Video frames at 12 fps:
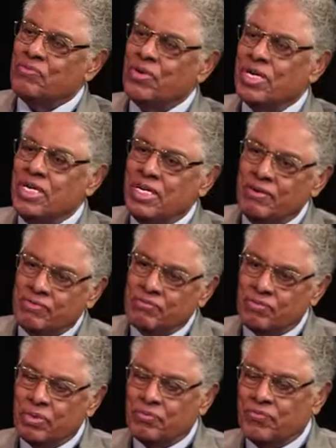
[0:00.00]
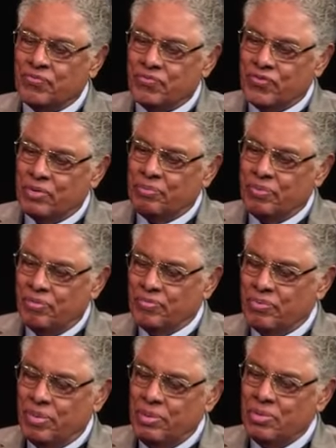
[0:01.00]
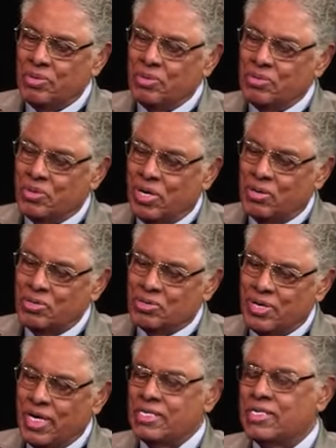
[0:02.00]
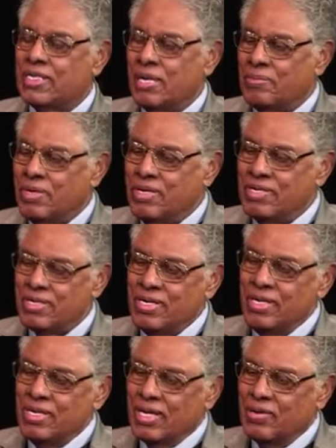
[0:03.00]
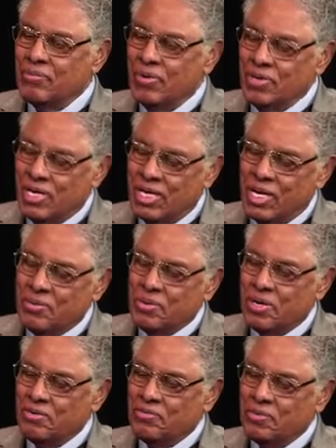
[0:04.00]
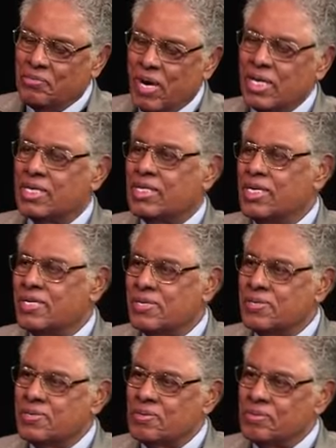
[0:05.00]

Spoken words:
very different from the people who owned transit companies than they were for politicians.